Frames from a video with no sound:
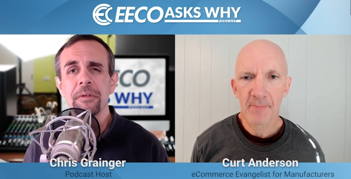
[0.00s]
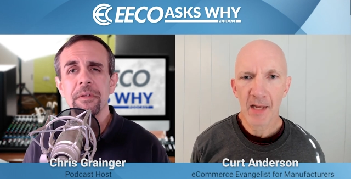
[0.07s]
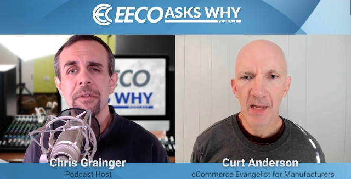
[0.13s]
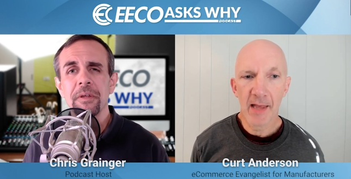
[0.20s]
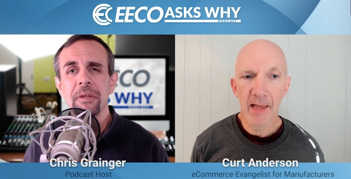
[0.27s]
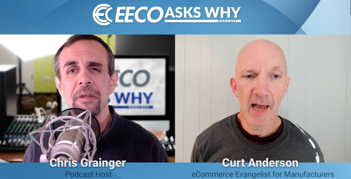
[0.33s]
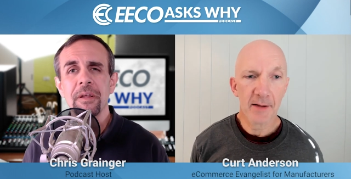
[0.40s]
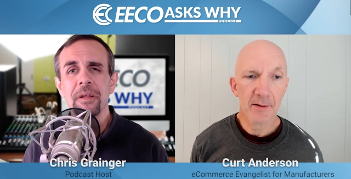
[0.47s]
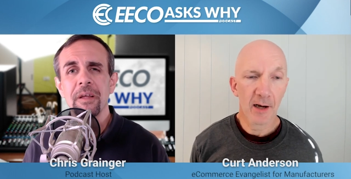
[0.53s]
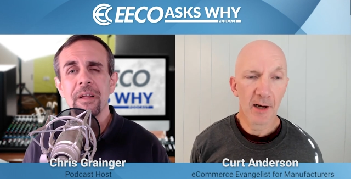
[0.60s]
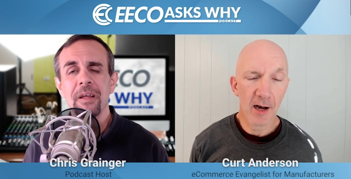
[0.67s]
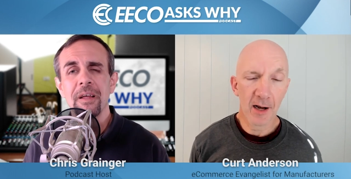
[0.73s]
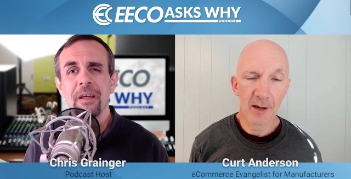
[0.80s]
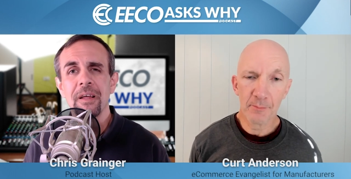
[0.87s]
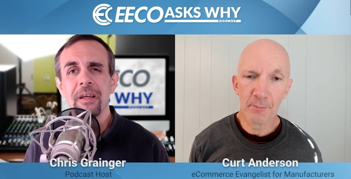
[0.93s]
Speaker 1: Yeah,
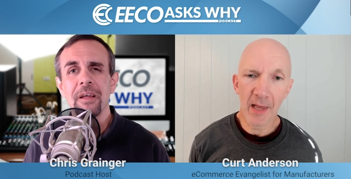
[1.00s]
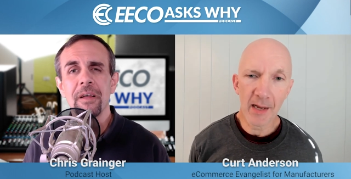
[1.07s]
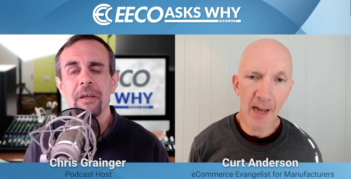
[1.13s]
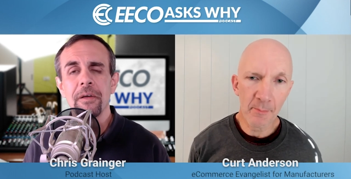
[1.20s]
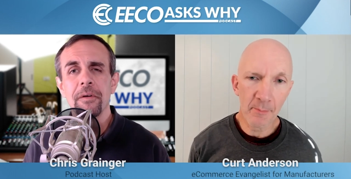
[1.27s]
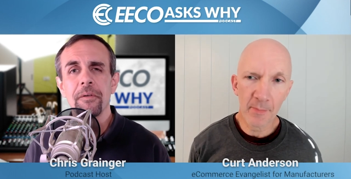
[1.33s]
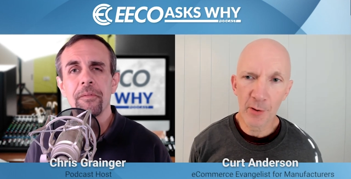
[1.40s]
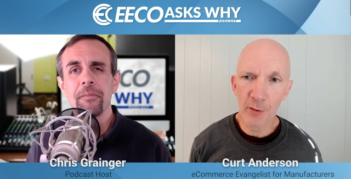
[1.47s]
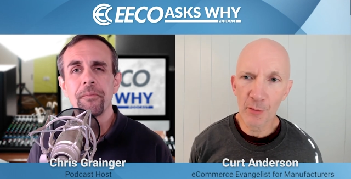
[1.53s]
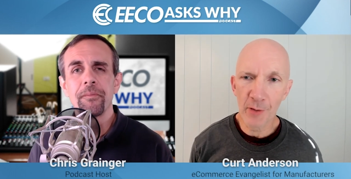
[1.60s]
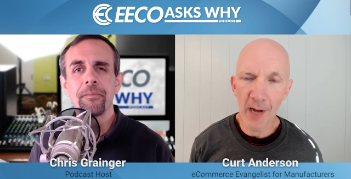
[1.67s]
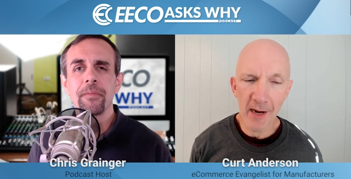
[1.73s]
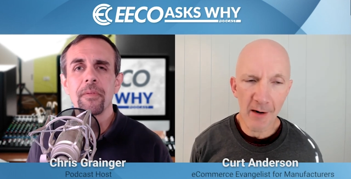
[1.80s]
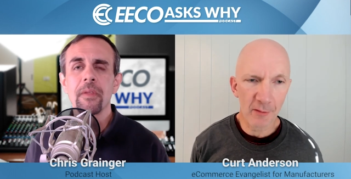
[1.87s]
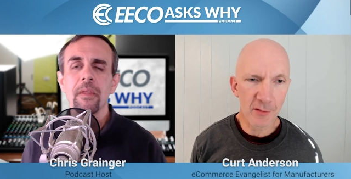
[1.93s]
uh, man, I'm, you and
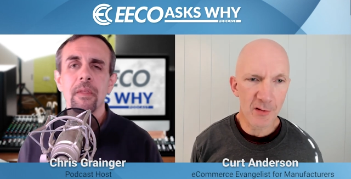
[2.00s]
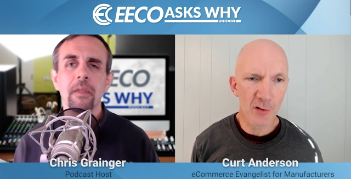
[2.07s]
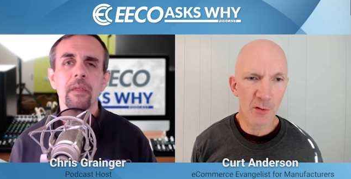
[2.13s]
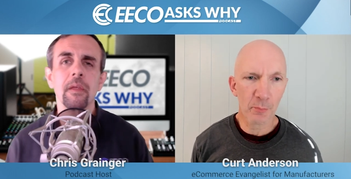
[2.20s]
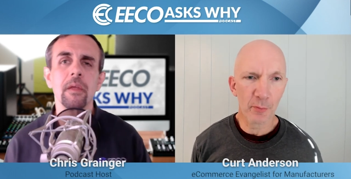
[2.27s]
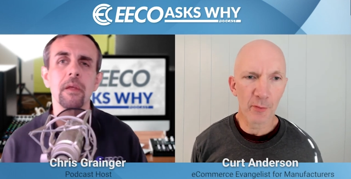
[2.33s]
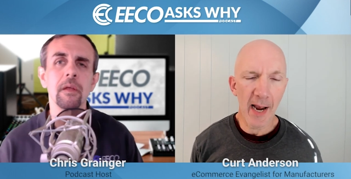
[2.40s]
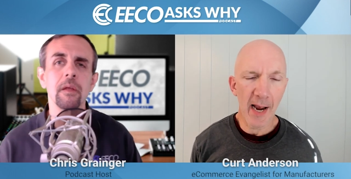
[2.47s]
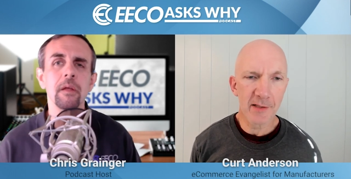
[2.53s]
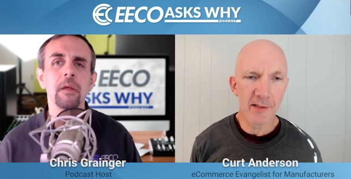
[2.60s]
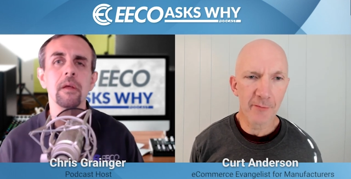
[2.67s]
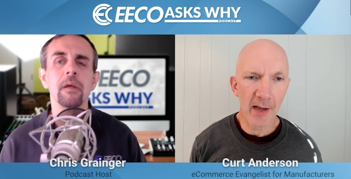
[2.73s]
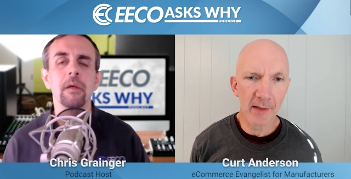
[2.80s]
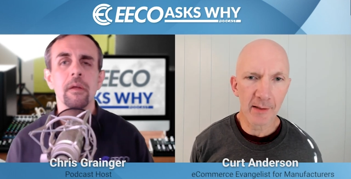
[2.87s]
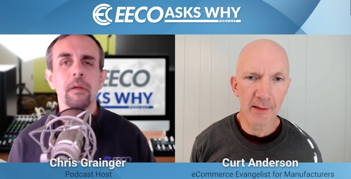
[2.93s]
I are super
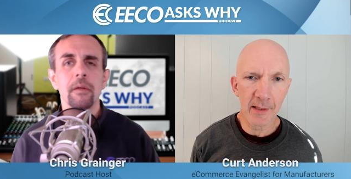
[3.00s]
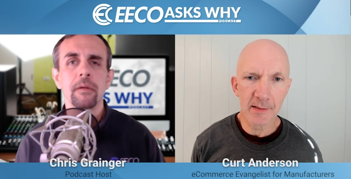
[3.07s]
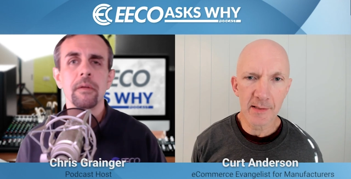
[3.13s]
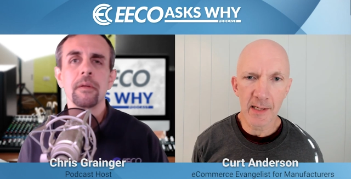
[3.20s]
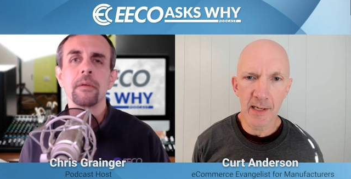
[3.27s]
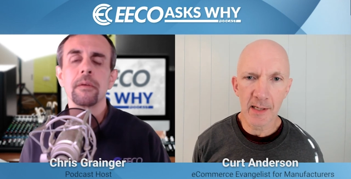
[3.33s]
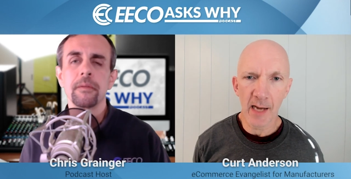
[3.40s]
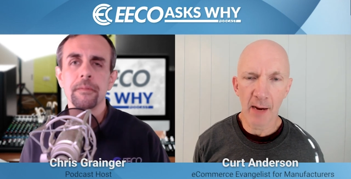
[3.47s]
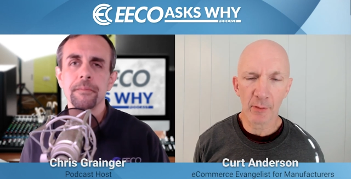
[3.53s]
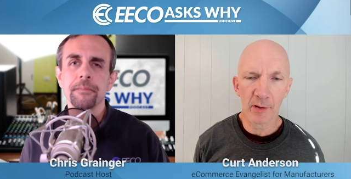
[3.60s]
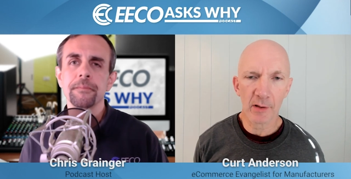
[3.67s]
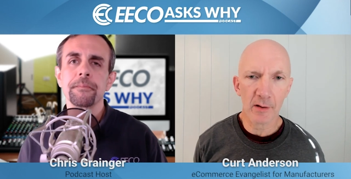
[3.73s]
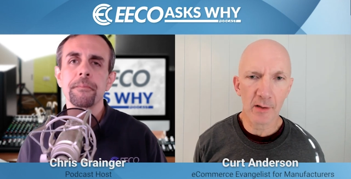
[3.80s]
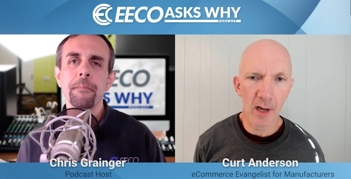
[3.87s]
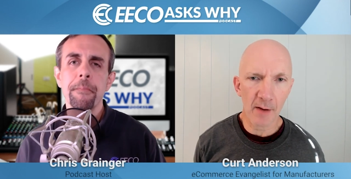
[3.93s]
active on LinkedIn. I would
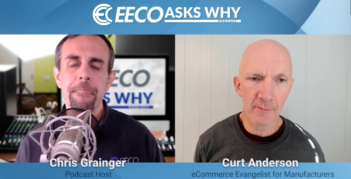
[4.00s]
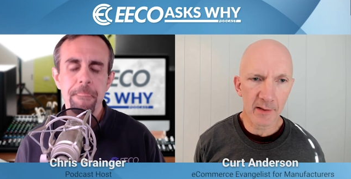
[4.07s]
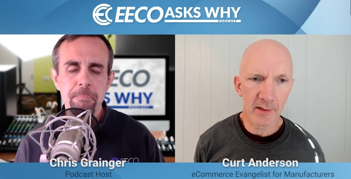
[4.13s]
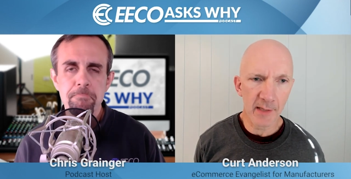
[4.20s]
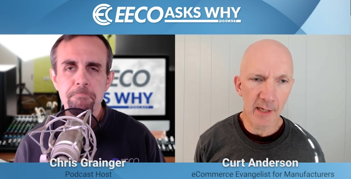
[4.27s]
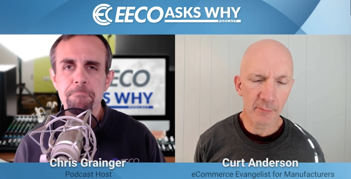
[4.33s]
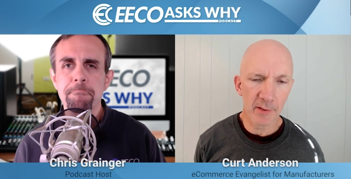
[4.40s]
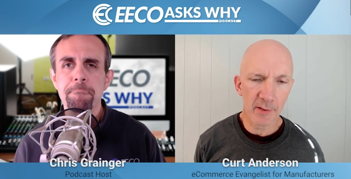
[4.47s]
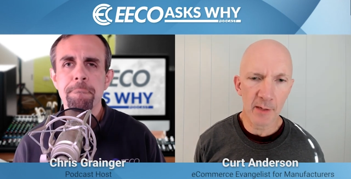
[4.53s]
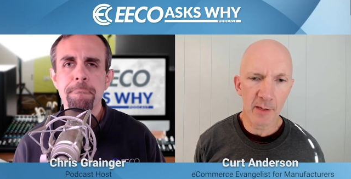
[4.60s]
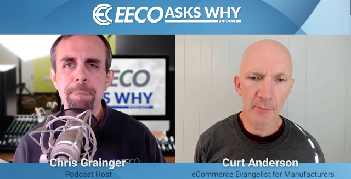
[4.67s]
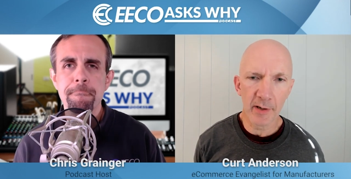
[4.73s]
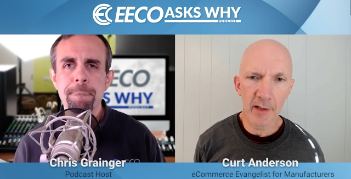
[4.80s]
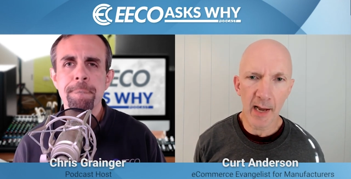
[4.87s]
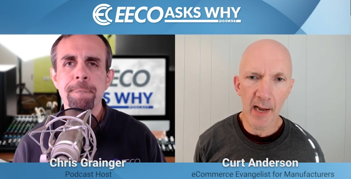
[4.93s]
love to connect with
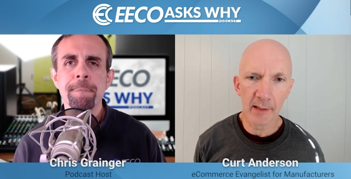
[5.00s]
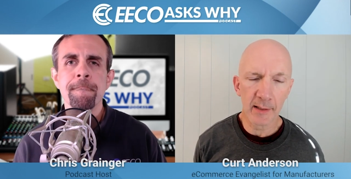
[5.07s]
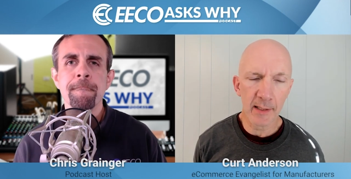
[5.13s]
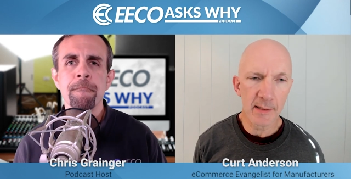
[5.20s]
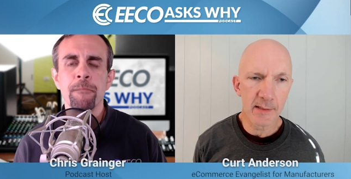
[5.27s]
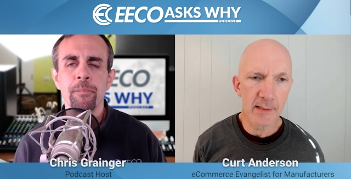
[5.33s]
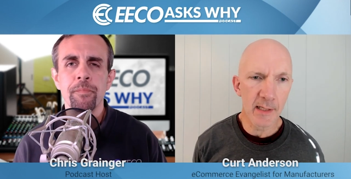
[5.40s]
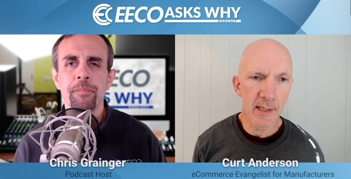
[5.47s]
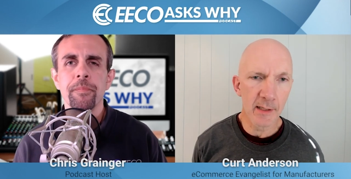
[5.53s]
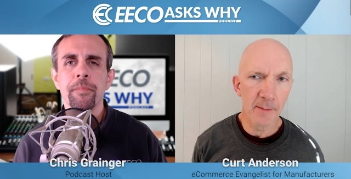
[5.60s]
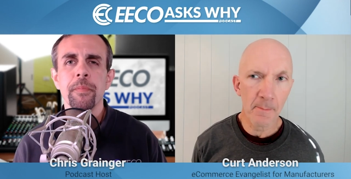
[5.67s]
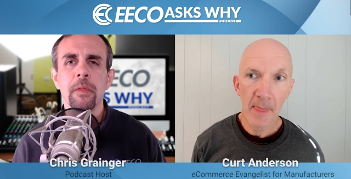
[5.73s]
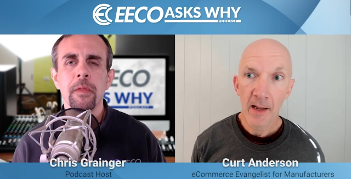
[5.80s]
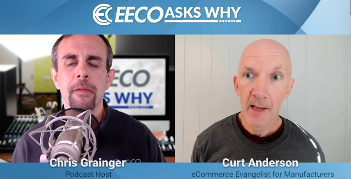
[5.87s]
anybody on LinkedIn.